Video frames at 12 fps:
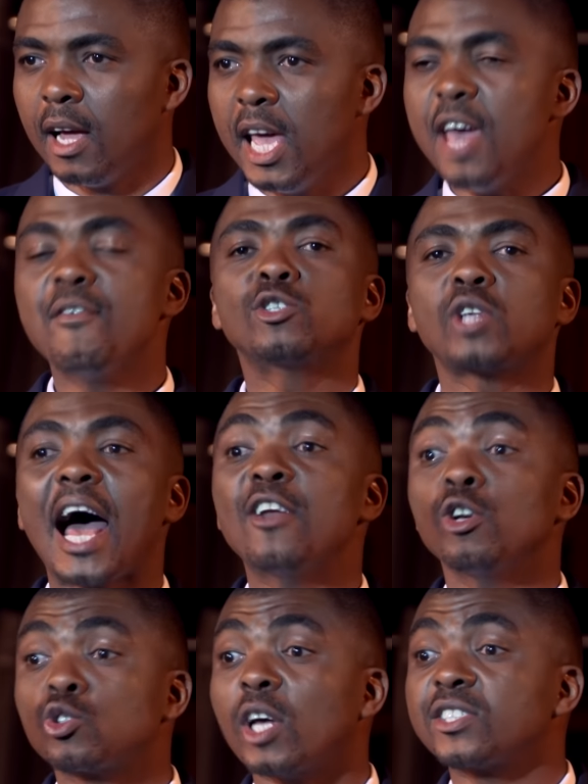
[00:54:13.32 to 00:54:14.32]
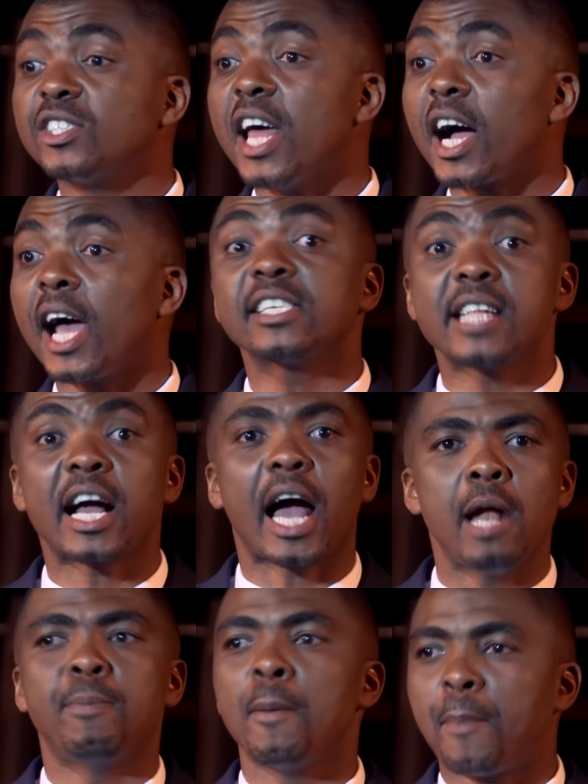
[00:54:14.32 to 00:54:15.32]
Even Arnold Schwarzenegger, he's like,
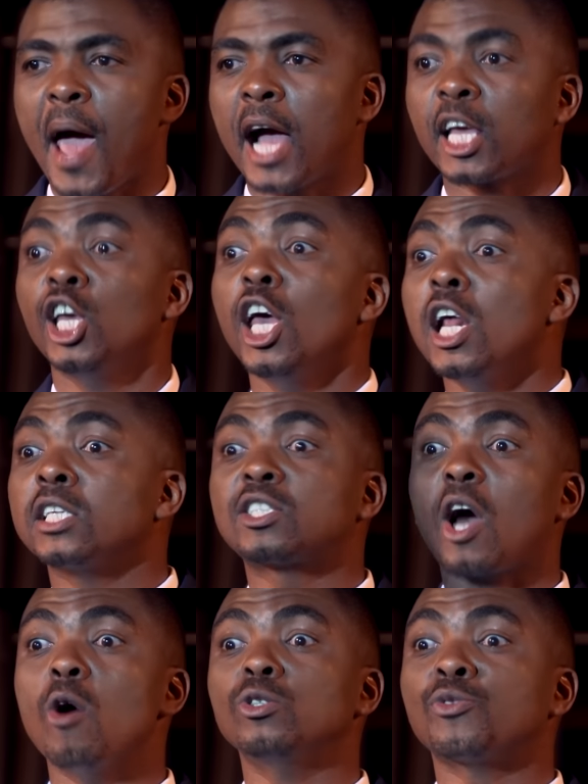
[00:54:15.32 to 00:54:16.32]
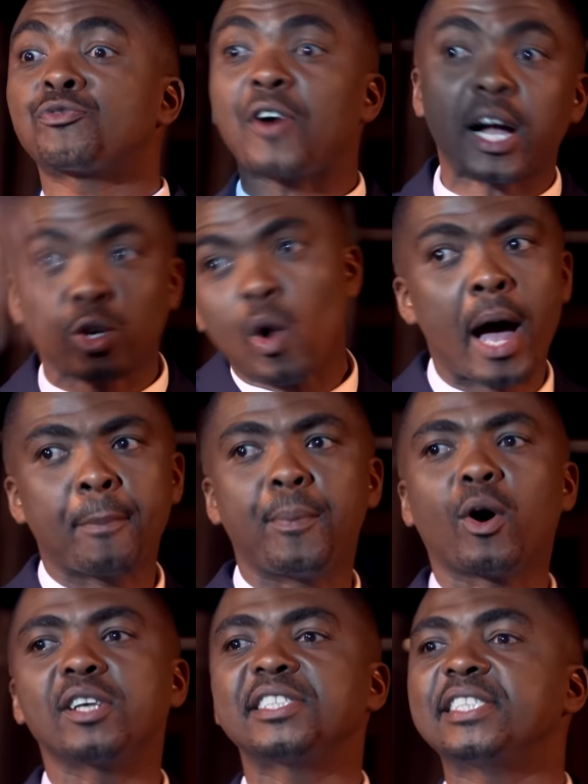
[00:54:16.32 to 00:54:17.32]
I'll be back. He's going to fuck you up
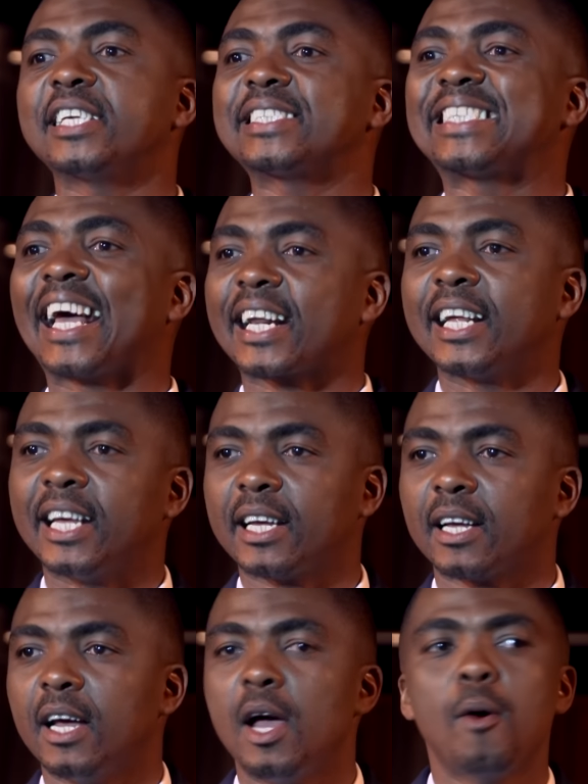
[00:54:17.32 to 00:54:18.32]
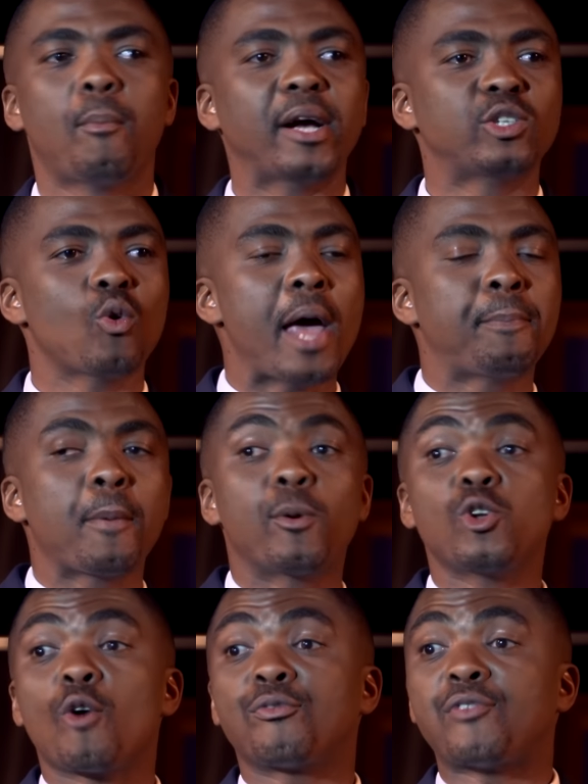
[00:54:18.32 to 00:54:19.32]
because he's a steering. But you white
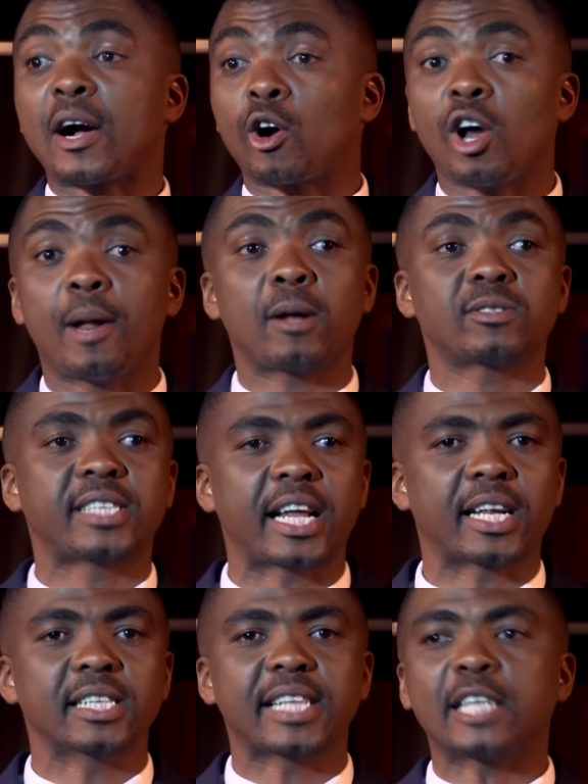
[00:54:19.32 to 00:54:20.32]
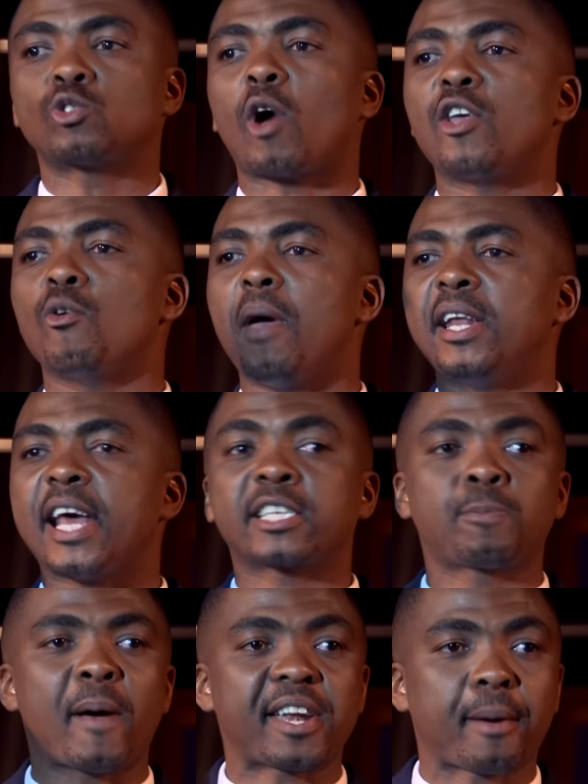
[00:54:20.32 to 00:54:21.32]
people know fuck all about steering. That's why you made
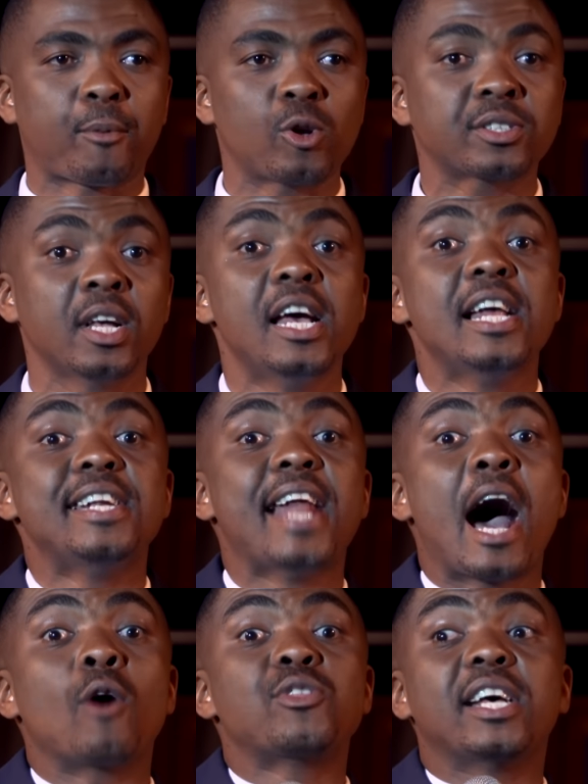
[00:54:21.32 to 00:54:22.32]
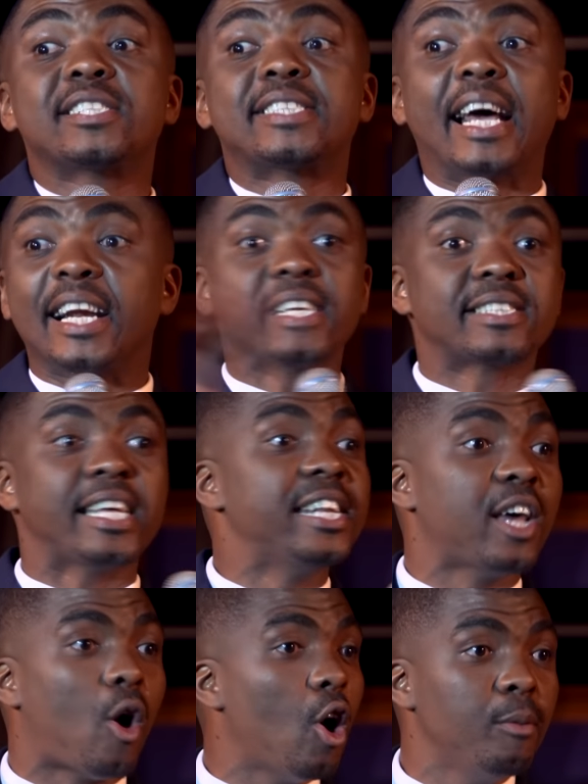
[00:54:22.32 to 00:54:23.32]
Expendables. Now there's steerings in
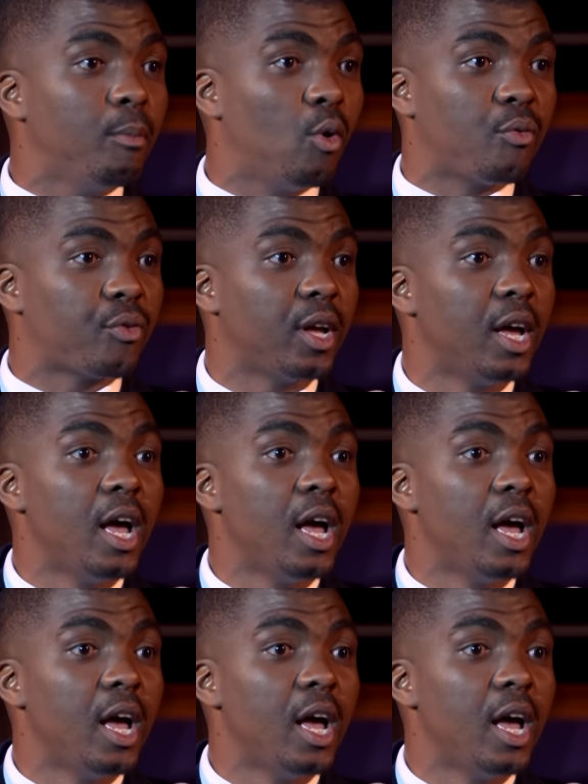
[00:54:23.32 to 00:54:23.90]
the whole movie